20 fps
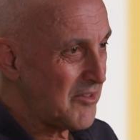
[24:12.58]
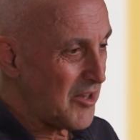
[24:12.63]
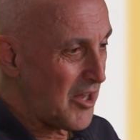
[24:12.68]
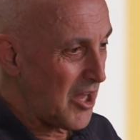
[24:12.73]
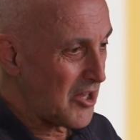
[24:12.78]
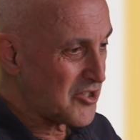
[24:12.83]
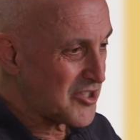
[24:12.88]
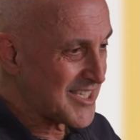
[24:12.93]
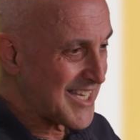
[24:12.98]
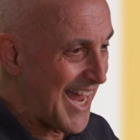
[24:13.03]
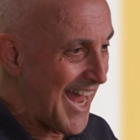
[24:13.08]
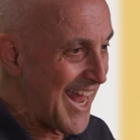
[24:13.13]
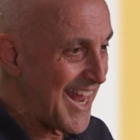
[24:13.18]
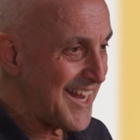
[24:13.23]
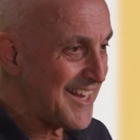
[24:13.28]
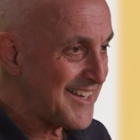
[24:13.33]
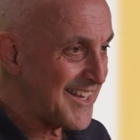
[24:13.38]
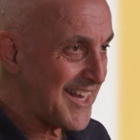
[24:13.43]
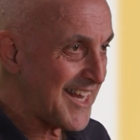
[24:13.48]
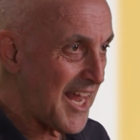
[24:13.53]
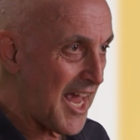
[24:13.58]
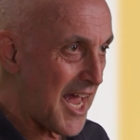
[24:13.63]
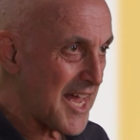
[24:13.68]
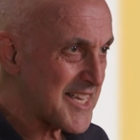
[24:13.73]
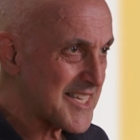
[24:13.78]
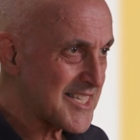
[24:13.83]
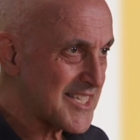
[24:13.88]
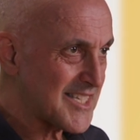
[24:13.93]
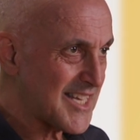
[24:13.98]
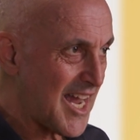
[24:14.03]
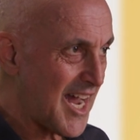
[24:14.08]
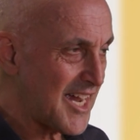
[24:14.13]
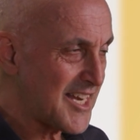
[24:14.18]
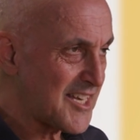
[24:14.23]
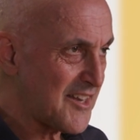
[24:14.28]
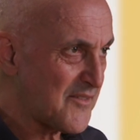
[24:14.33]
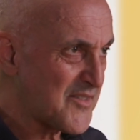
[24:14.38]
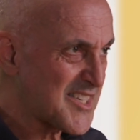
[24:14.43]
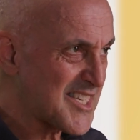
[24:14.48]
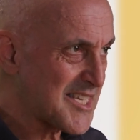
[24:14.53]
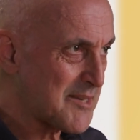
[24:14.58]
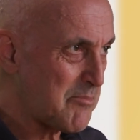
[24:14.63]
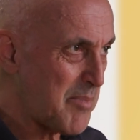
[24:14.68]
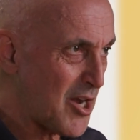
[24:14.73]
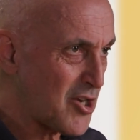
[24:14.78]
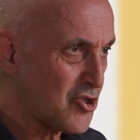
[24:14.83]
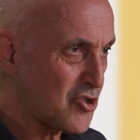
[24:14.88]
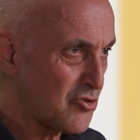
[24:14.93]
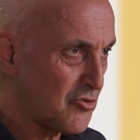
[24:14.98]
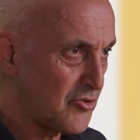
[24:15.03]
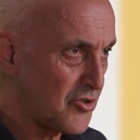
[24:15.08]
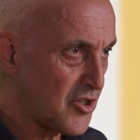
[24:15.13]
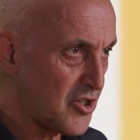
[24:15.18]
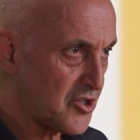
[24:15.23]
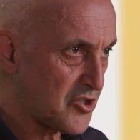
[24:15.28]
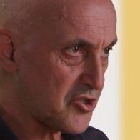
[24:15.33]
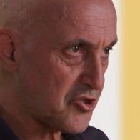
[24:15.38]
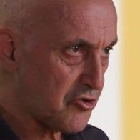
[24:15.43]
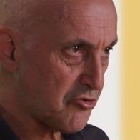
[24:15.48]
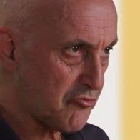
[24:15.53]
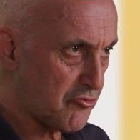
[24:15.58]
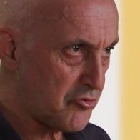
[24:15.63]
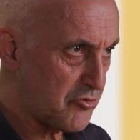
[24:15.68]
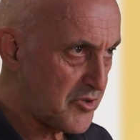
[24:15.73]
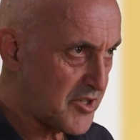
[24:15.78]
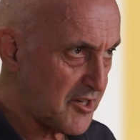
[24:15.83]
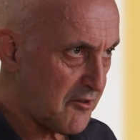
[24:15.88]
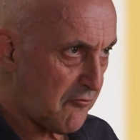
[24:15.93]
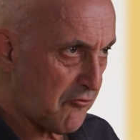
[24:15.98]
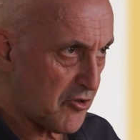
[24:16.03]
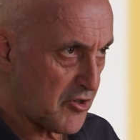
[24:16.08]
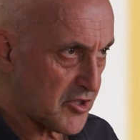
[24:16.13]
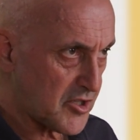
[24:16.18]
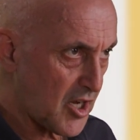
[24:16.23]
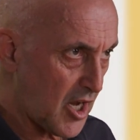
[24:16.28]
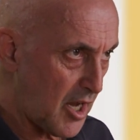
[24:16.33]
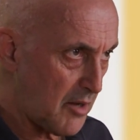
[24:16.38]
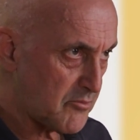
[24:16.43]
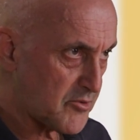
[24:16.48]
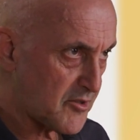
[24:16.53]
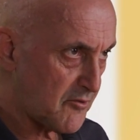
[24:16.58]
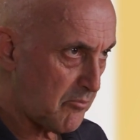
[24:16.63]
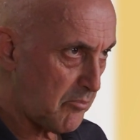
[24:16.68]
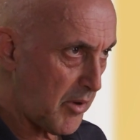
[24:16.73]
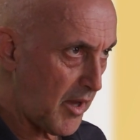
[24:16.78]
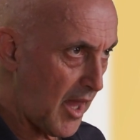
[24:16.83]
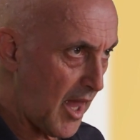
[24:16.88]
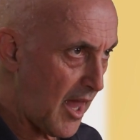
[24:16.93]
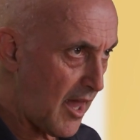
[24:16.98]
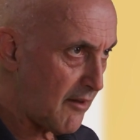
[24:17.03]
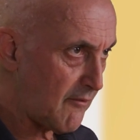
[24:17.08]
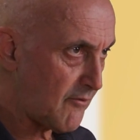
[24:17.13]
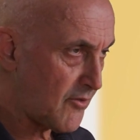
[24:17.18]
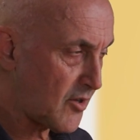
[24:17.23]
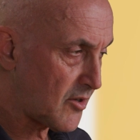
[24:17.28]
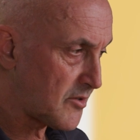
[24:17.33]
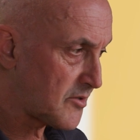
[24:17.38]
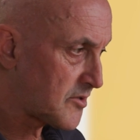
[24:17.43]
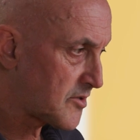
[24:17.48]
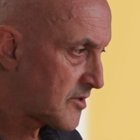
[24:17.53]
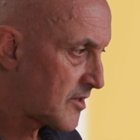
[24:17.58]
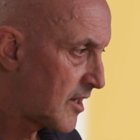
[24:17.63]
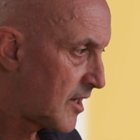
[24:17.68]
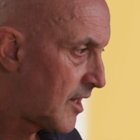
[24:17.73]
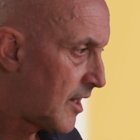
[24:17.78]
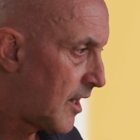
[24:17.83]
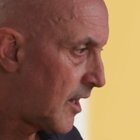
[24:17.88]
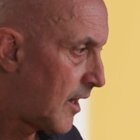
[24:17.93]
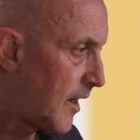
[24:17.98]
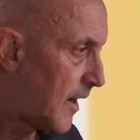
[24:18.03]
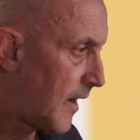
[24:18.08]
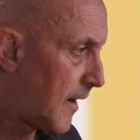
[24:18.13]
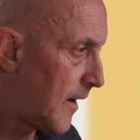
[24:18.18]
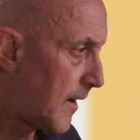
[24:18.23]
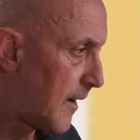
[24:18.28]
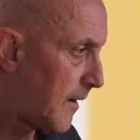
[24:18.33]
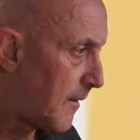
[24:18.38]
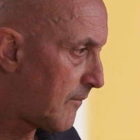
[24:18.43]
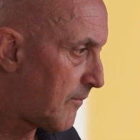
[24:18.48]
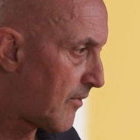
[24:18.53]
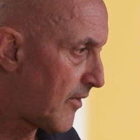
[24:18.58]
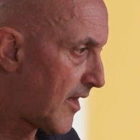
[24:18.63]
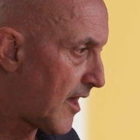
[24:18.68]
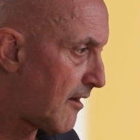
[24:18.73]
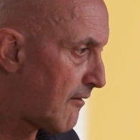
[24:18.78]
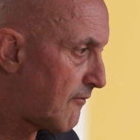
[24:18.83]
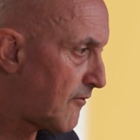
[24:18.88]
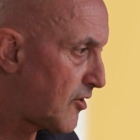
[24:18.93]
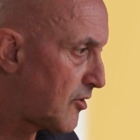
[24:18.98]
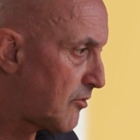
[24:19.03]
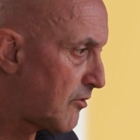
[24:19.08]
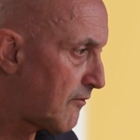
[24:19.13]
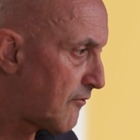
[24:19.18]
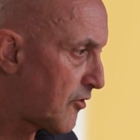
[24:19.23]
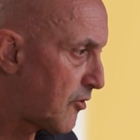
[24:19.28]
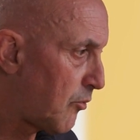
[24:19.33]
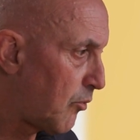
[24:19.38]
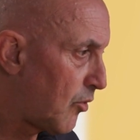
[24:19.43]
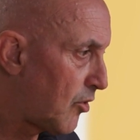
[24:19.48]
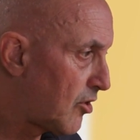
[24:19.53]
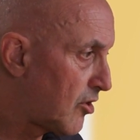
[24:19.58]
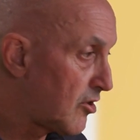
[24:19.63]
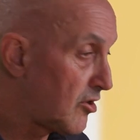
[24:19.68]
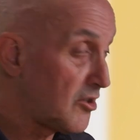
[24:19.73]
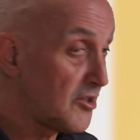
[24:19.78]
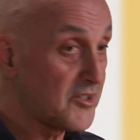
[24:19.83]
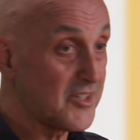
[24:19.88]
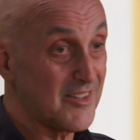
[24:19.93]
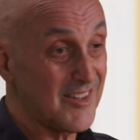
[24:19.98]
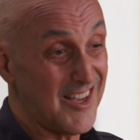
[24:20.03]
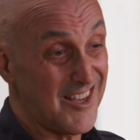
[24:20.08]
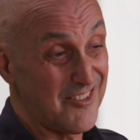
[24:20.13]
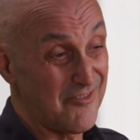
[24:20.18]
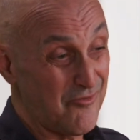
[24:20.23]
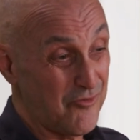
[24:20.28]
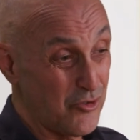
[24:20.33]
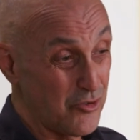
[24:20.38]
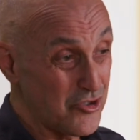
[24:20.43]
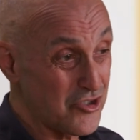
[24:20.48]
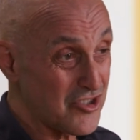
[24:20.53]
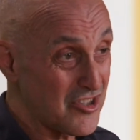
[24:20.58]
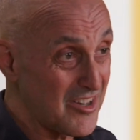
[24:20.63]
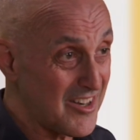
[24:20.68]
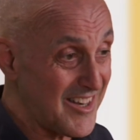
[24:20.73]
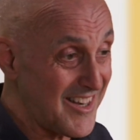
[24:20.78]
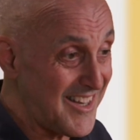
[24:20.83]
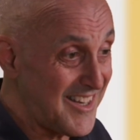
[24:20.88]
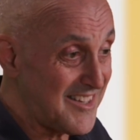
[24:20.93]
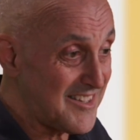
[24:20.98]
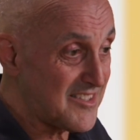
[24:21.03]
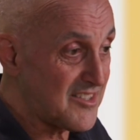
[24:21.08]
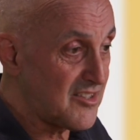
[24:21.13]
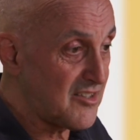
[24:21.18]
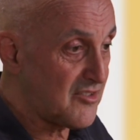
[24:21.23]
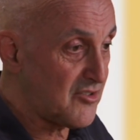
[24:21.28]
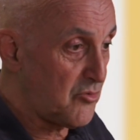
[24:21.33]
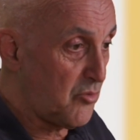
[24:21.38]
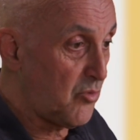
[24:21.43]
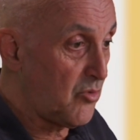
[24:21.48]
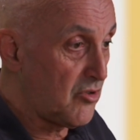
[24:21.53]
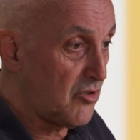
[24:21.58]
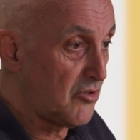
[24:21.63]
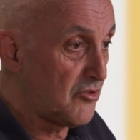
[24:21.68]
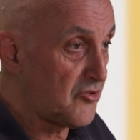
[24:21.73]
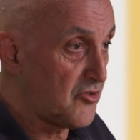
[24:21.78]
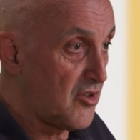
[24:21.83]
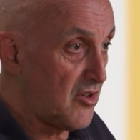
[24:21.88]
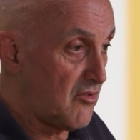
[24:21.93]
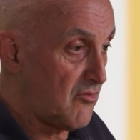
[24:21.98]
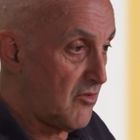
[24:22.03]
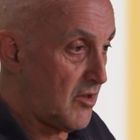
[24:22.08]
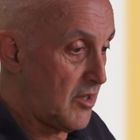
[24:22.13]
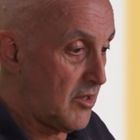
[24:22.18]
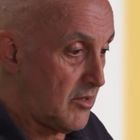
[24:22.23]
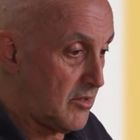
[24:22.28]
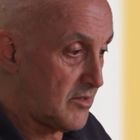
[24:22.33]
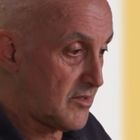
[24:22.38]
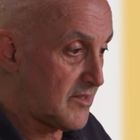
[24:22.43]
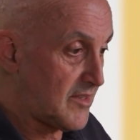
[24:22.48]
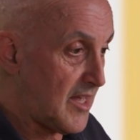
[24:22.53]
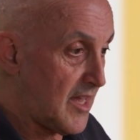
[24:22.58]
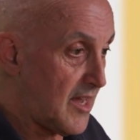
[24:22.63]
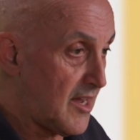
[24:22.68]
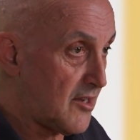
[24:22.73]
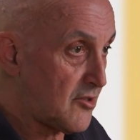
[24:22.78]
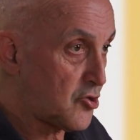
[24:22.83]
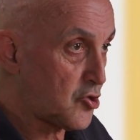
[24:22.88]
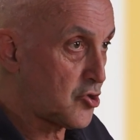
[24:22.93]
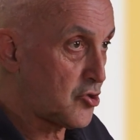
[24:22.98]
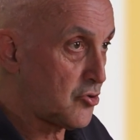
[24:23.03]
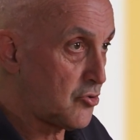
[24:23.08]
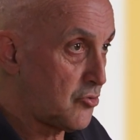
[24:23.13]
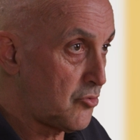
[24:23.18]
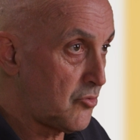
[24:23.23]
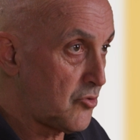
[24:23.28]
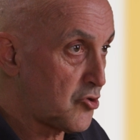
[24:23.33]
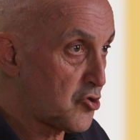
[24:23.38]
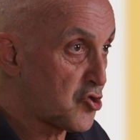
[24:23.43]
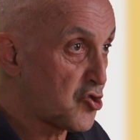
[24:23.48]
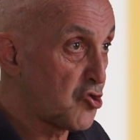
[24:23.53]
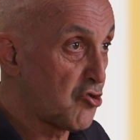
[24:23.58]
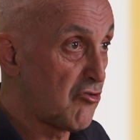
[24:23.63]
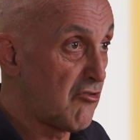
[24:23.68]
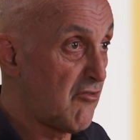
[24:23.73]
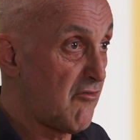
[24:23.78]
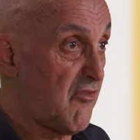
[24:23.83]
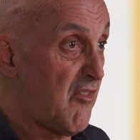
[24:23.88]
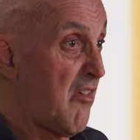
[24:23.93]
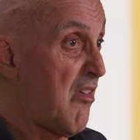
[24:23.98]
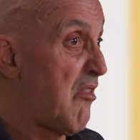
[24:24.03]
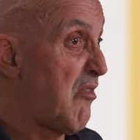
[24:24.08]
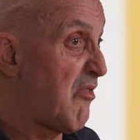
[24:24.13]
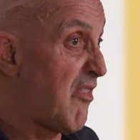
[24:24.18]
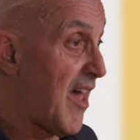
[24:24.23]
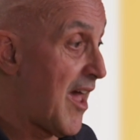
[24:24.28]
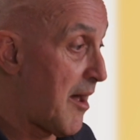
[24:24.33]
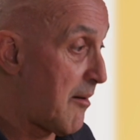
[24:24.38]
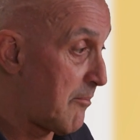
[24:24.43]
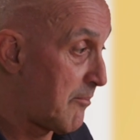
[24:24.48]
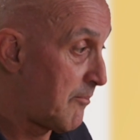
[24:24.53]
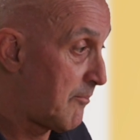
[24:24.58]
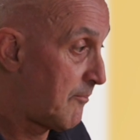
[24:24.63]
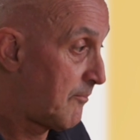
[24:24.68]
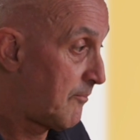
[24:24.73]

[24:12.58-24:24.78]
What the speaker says: attaining a kind of specialness through different types of behaviors. Their view of the world, unfortunately, is that the world is there to serve them.